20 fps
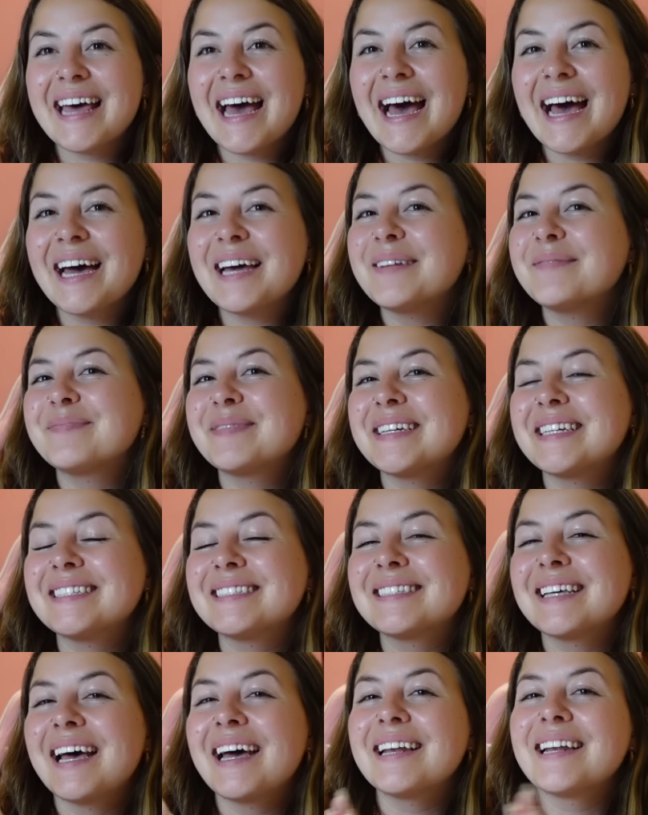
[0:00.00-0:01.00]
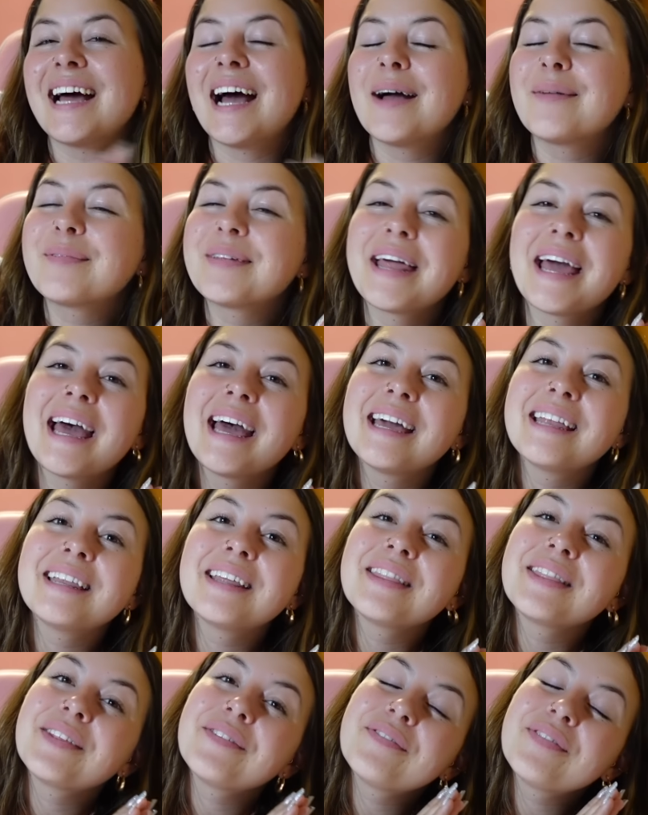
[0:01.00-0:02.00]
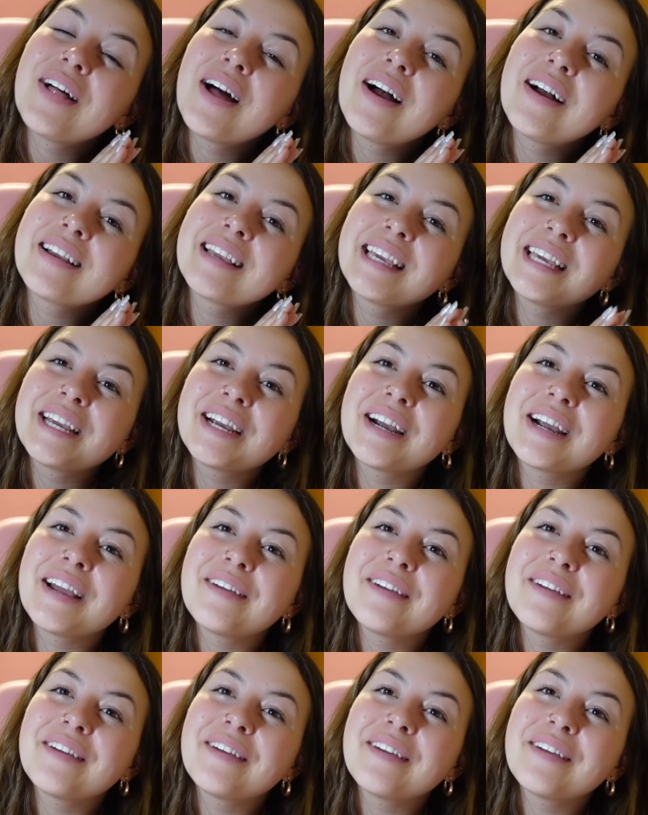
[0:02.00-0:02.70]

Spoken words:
that being said, I'm gonna end the vlog here.